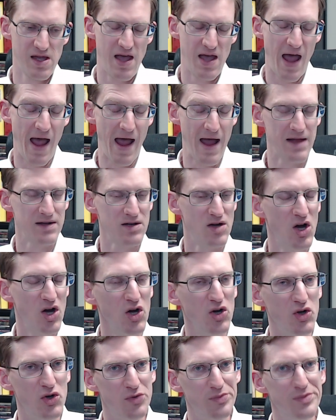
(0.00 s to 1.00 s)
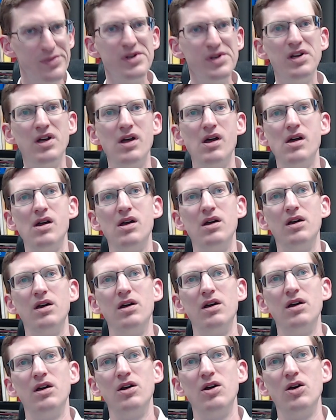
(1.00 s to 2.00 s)
at home,
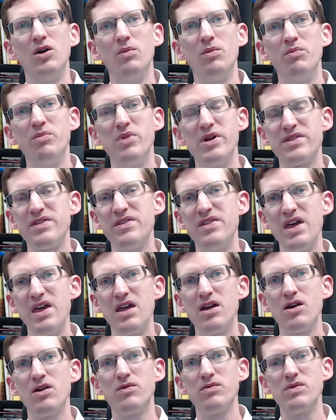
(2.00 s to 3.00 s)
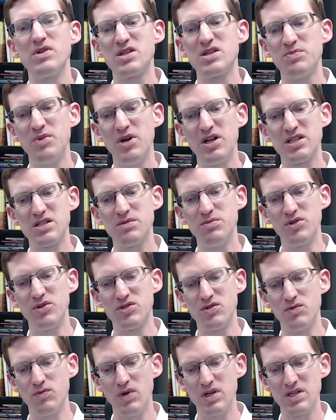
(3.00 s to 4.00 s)
but they're responsible to
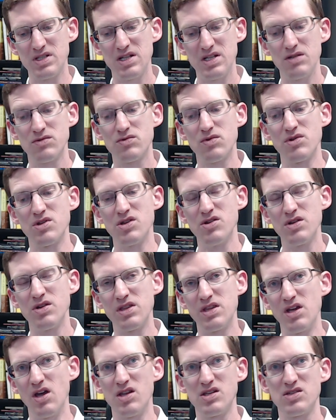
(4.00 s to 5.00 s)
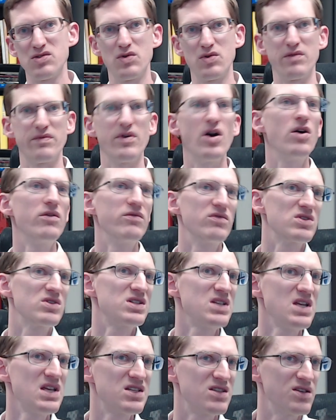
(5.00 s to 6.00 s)
one central unit that sort of
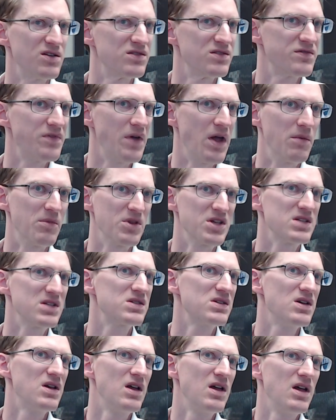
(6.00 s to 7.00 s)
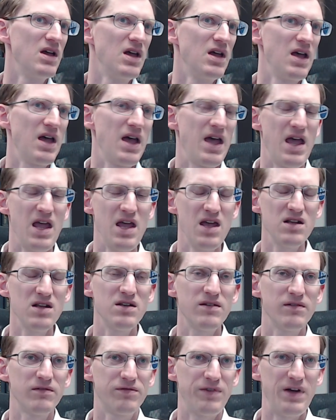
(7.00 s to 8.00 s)
oversees those families and
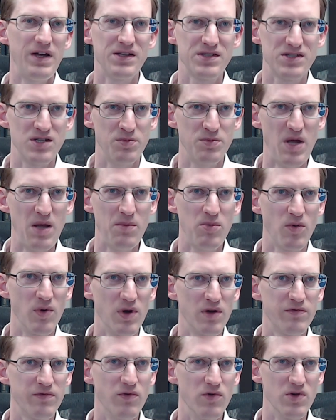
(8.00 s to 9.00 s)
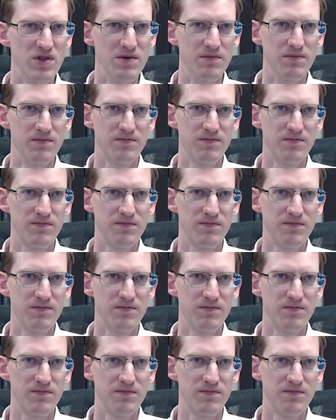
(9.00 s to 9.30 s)
files their paperwork for them,